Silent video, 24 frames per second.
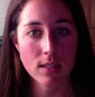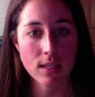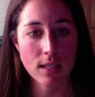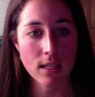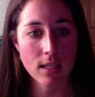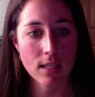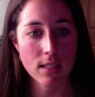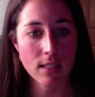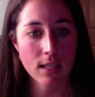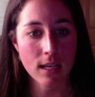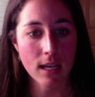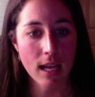
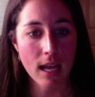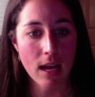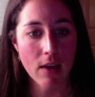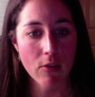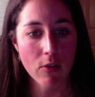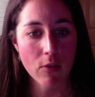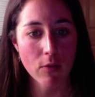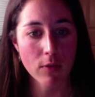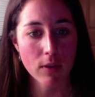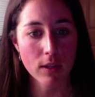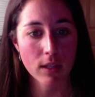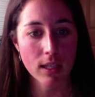is, and I have a
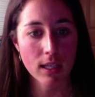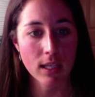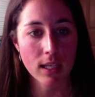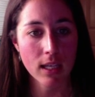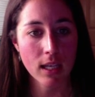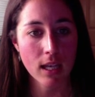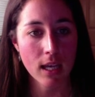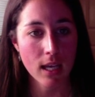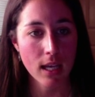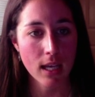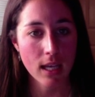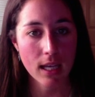feeling
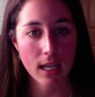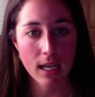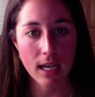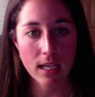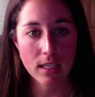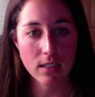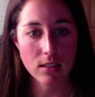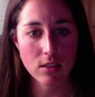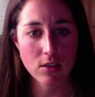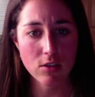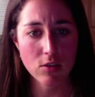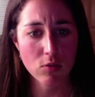it
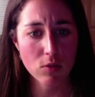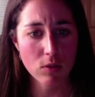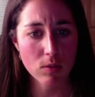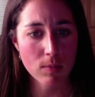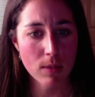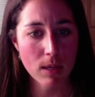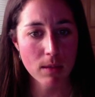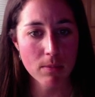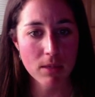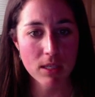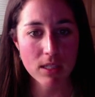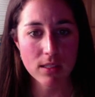has to do with
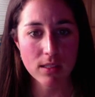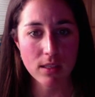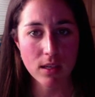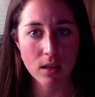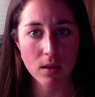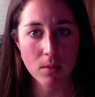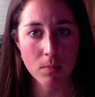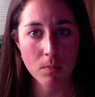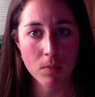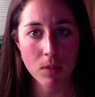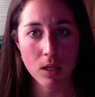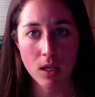maybe
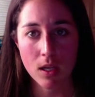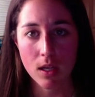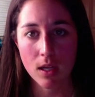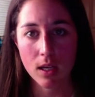some